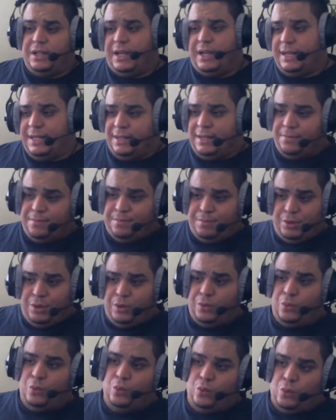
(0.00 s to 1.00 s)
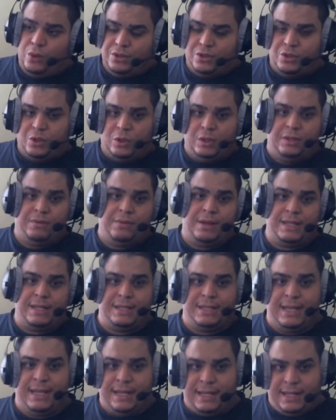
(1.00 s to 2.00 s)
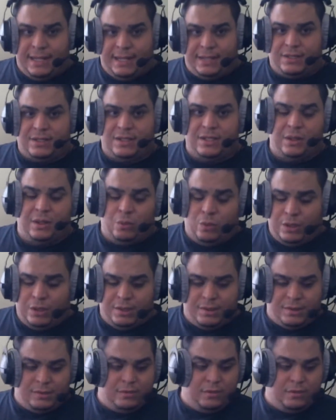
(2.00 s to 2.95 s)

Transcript: and then put 120 right there and see where